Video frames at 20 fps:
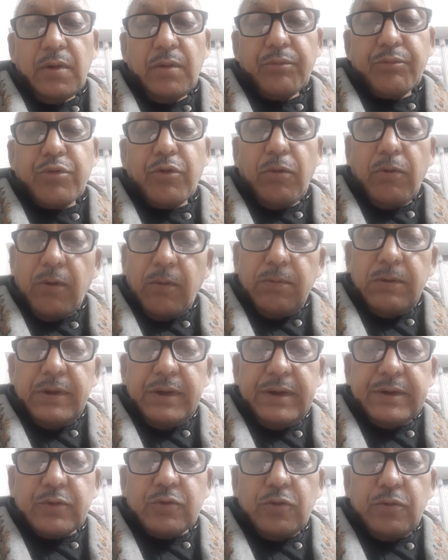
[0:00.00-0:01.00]
Probably
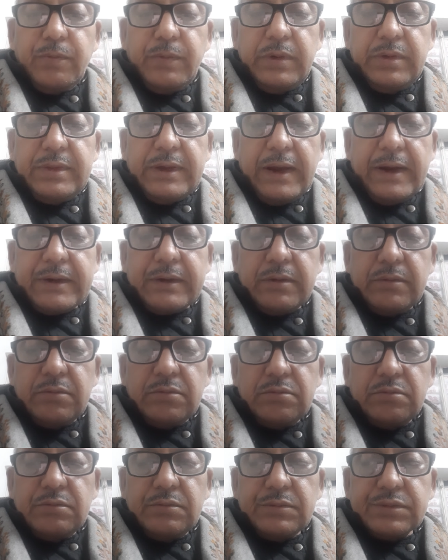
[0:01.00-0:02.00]
it could be that
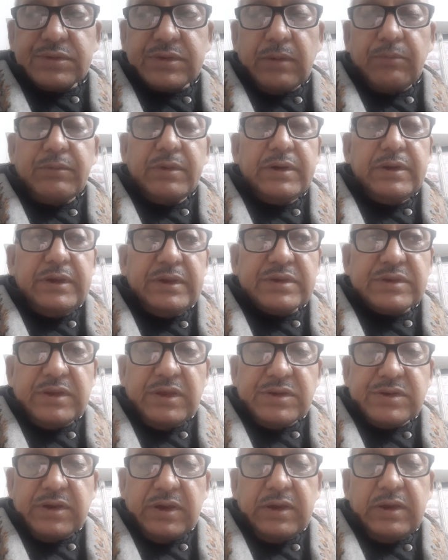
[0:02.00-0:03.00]
somebody is
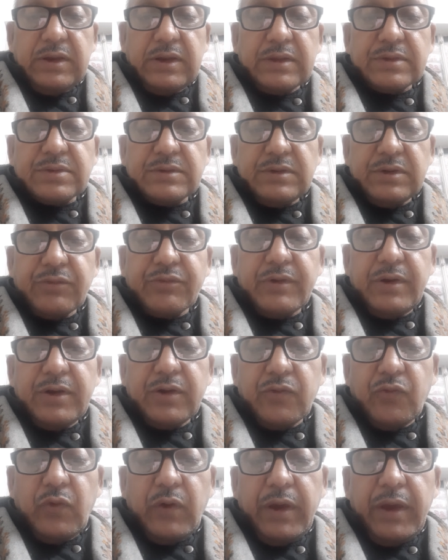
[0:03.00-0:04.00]
teaching in a
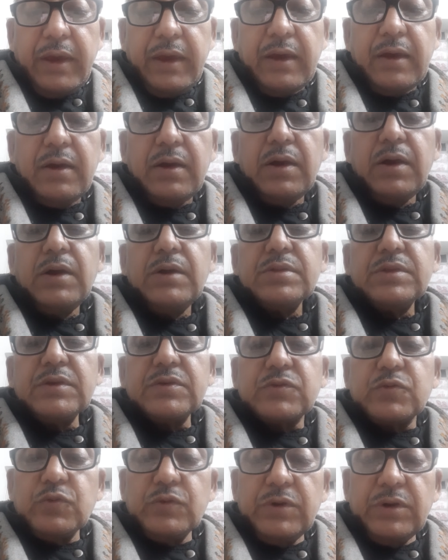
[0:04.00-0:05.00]
different way, the
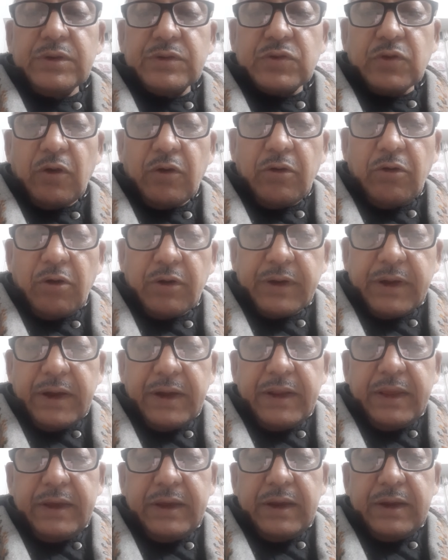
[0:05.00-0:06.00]
students are not
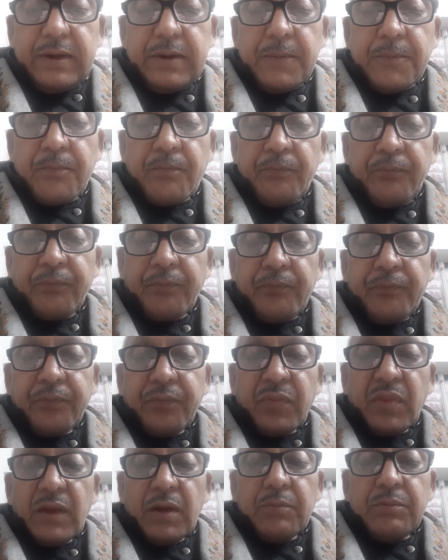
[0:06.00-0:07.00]
getting it.
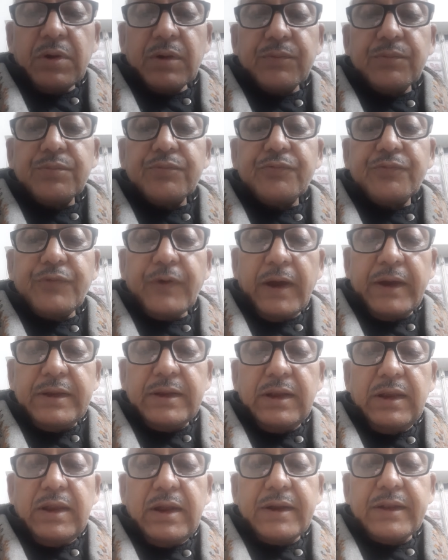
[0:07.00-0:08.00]
But
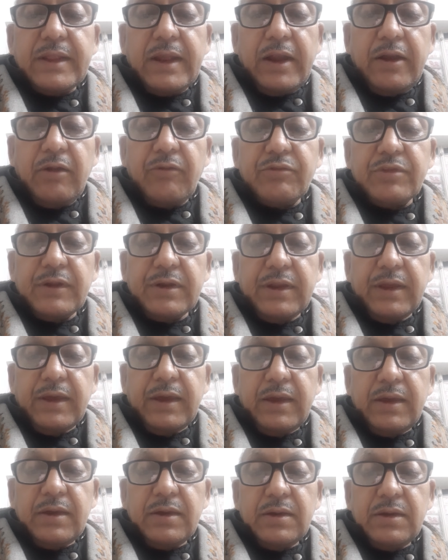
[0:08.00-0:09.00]
finally, at the end of the
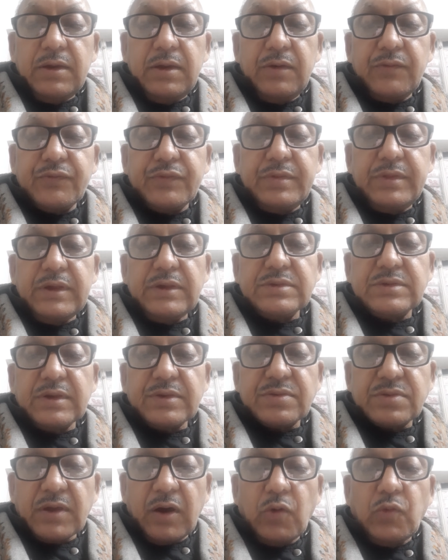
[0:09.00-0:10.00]
day, if there is a
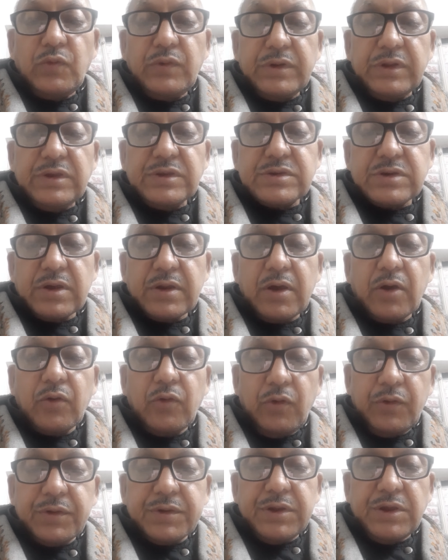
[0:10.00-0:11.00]
sound teacher, a
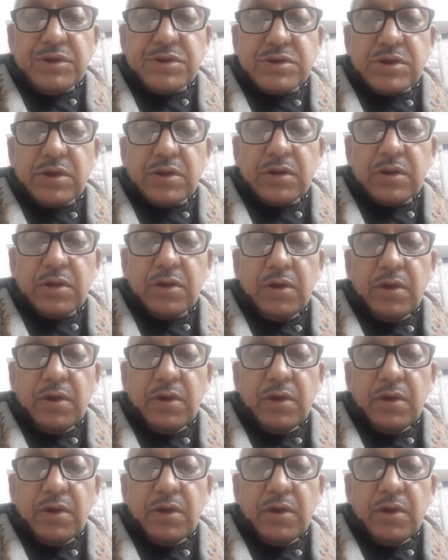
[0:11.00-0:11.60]
good teacher,